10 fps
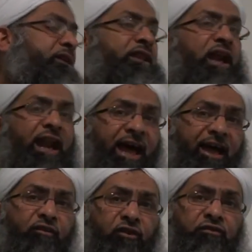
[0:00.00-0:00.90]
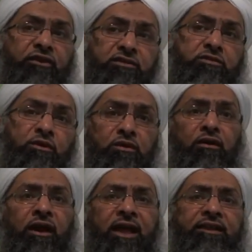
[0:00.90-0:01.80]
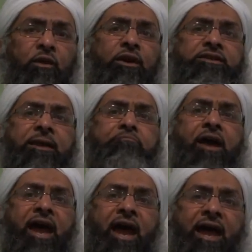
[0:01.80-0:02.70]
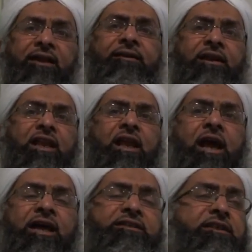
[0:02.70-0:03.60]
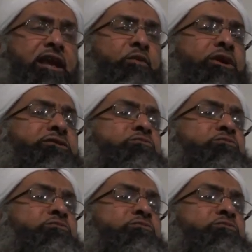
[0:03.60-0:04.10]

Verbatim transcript: In the life of Rasulullah, there was a man, his name was